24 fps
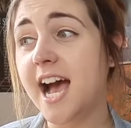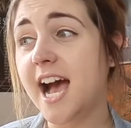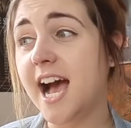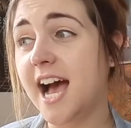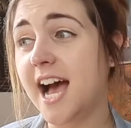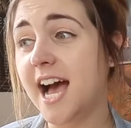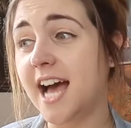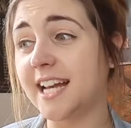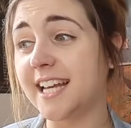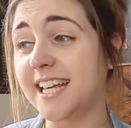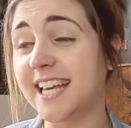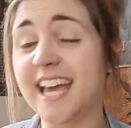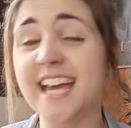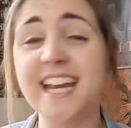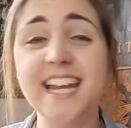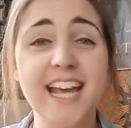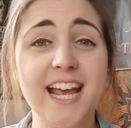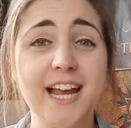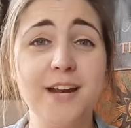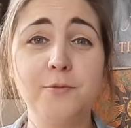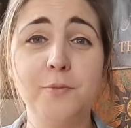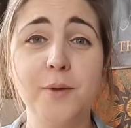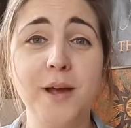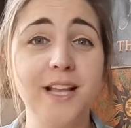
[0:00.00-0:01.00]
And again, I
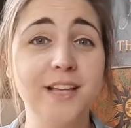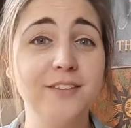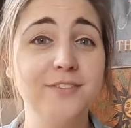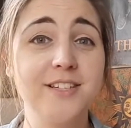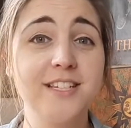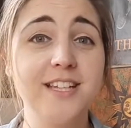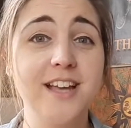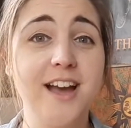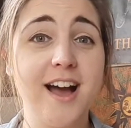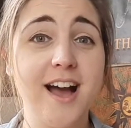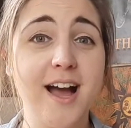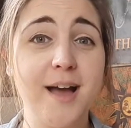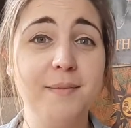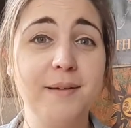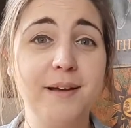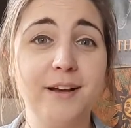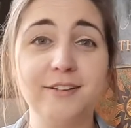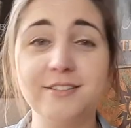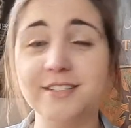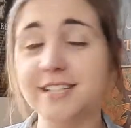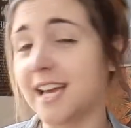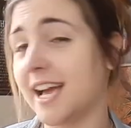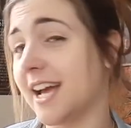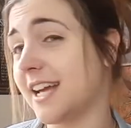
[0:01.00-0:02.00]
had a whale of a time. I
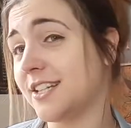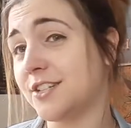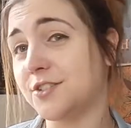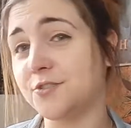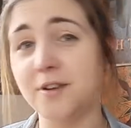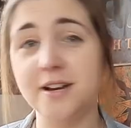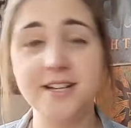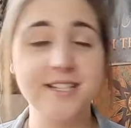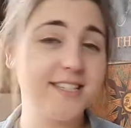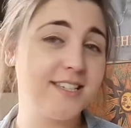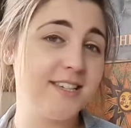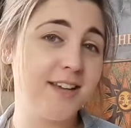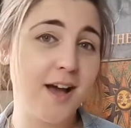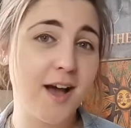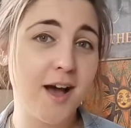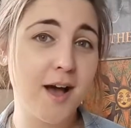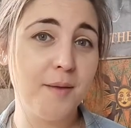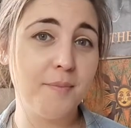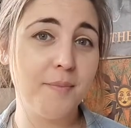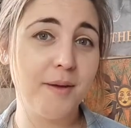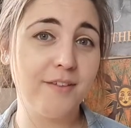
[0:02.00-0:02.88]
got to get dressed up.